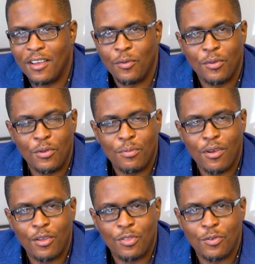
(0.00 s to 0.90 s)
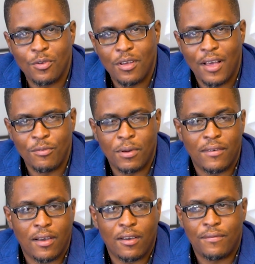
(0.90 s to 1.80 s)
we're proud to have you part
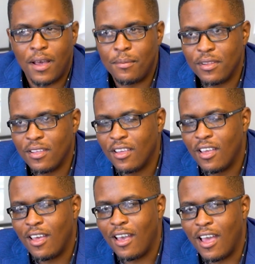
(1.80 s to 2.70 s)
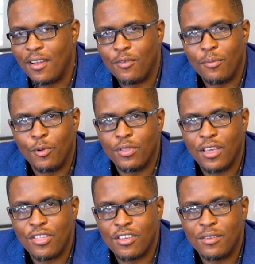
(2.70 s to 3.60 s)
of our family. And for
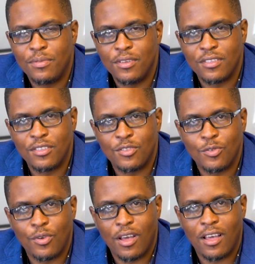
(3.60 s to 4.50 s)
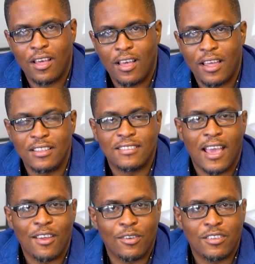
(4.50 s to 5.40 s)
potential persons who are
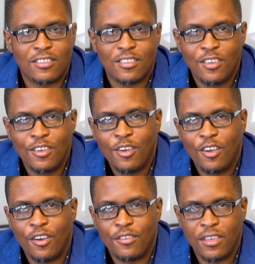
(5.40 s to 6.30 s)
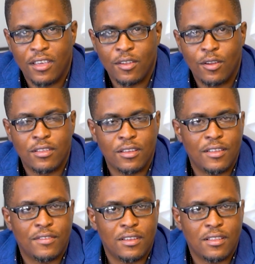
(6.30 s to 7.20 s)
desirous of seeking
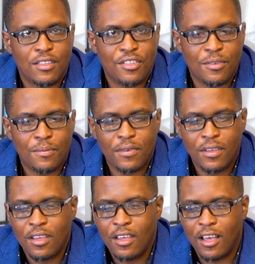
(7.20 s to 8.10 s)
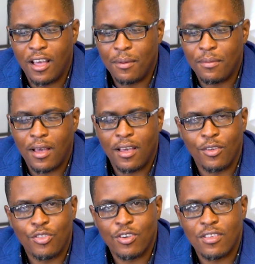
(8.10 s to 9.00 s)
alternative citizenship,
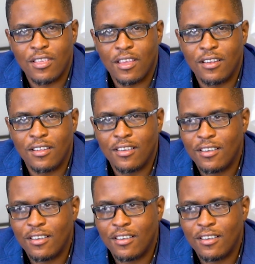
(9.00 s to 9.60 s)
your trusted